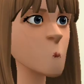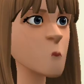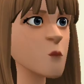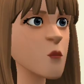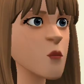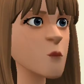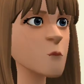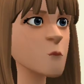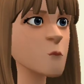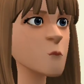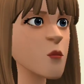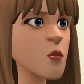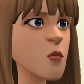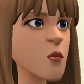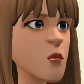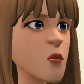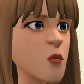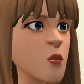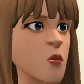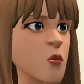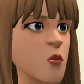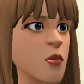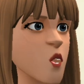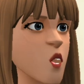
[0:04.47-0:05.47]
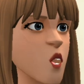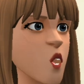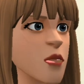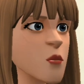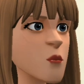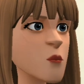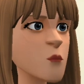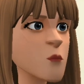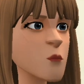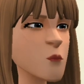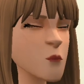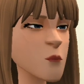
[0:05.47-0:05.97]
Good morning, kids.
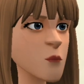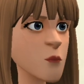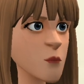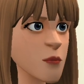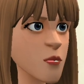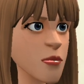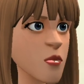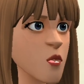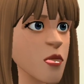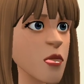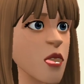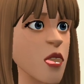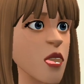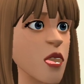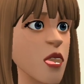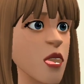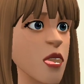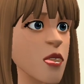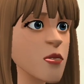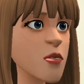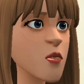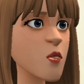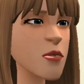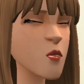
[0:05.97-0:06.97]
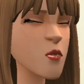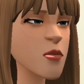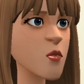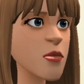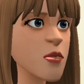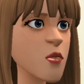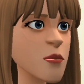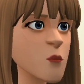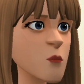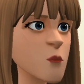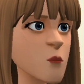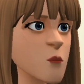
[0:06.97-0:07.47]
How is your guy's nap?